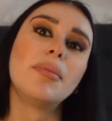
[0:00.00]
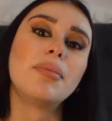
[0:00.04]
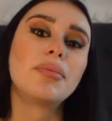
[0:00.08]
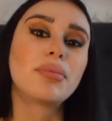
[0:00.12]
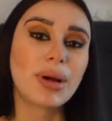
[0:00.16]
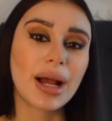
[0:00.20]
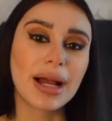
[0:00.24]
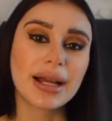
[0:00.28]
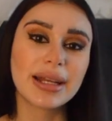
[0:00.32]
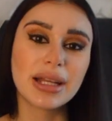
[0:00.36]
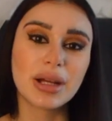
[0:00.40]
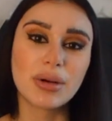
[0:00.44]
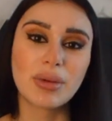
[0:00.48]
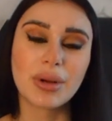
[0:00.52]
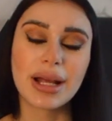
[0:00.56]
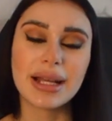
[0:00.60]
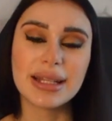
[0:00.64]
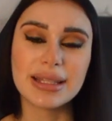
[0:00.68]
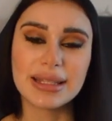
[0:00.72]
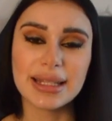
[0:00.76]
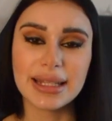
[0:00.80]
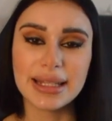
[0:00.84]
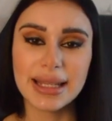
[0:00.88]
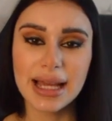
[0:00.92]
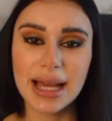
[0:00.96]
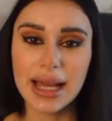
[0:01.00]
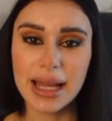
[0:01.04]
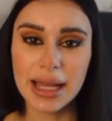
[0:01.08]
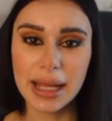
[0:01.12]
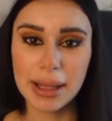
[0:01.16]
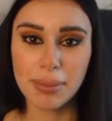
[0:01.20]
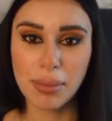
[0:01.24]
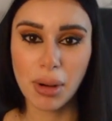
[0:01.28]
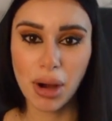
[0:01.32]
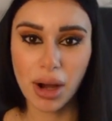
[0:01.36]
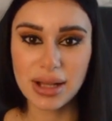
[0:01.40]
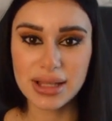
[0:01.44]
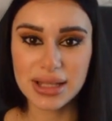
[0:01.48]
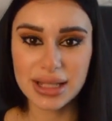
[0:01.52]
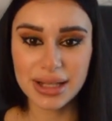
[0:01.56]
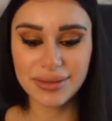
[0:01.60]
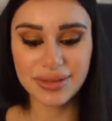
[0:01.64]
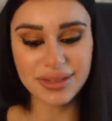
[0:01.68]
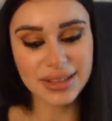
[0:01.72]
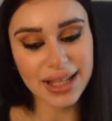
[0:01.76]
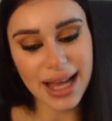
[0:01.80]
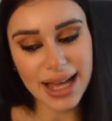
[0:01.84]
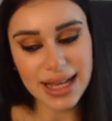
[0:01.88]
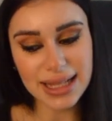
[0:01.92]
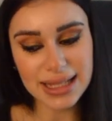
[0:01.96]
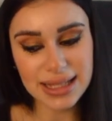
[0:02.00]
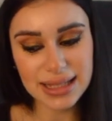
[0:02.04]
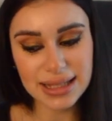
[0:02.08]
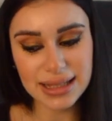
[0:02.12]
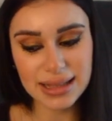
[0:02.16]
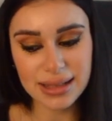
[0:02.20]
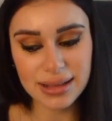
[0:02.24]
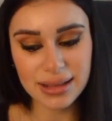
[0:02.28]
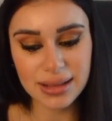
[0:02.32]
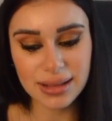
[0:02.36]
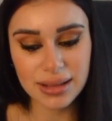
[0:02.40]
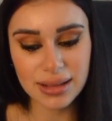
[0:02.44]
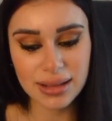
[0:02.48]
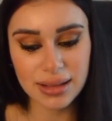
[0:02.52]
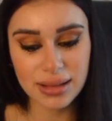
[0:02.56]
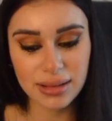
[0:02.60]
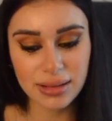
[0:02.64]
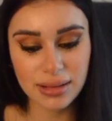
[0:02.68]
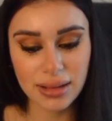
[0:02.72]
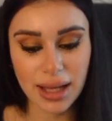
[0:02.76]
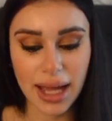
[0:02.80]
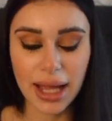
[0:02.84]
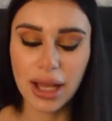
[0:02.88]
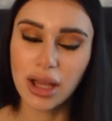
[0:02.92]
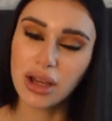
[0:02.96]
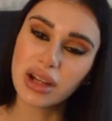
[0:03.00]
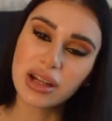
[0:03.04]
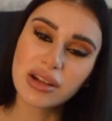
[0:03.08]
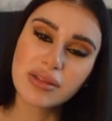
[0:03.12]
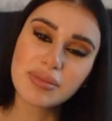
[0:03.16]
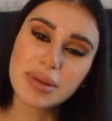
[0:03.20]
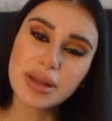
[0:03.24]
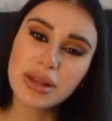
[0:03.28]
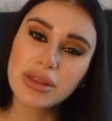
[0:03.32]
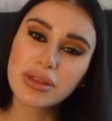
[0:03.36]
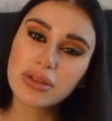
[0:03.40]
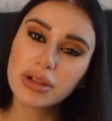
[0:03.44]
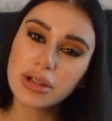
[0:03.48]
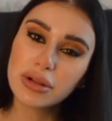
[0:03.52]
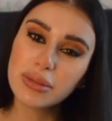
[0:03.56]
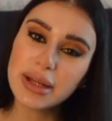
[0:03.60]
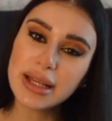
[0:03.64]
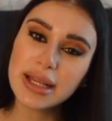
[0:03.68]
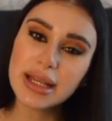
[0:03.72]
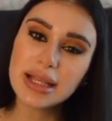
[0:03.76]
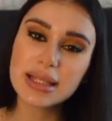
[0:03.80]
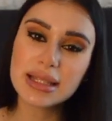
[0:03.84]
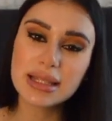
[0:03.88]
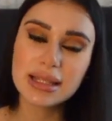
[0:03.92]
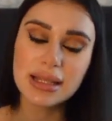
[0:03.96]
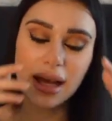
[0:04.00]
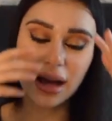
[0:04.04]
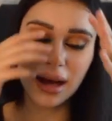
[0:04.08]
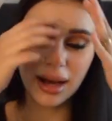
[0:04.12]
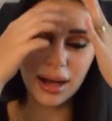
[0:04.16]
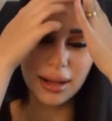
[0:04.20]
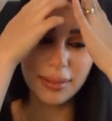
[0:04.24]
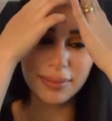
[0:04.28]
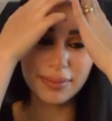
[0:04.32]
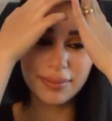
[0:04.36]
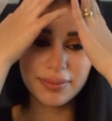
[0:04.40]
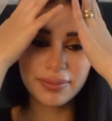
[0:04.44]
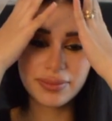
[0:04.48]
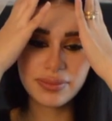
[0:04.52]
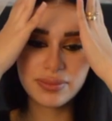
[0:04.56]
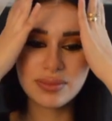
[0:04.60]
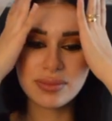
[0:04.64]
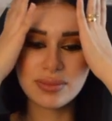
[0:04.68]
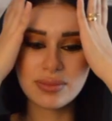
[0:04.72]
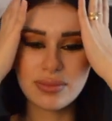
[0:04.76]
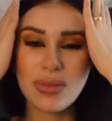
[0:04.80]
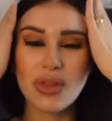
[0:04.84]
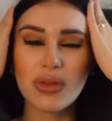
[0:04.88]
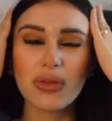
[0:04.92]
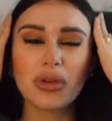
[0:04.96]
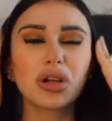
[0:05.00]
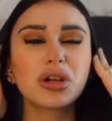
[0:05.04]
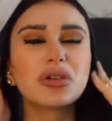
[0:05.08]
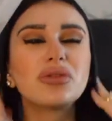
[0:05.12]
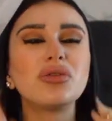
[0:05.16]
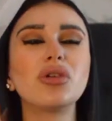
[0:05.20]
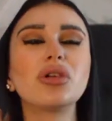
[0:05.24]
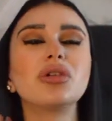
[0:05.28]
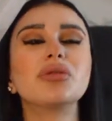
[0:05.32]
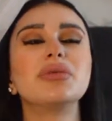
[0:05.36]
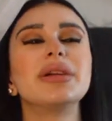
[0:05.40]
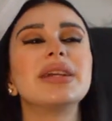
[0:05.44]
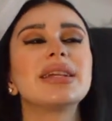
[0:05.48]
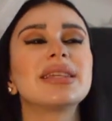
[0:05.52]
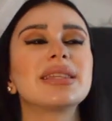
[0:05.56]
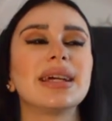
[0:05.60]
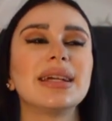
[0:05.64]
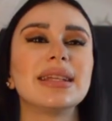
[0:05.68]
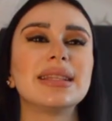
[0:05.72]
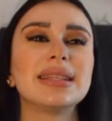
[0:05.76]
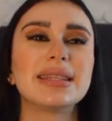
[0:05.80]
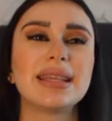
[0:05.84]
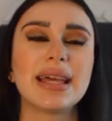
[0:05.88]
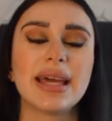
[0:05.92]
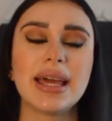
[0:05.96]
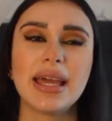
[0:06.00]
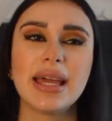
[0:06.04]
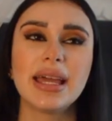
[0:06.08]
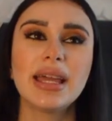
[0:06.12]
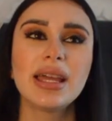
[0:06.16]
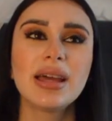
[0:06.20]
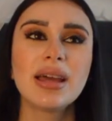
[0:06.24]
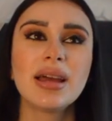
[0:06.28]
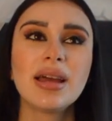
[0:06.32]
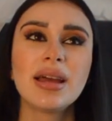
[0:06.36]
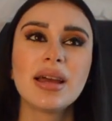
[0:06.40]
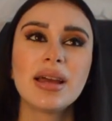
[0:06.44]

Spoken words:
pregnant when I did get a positive test. I could have been 3 weeks, 3 or 4 weeks I'd say.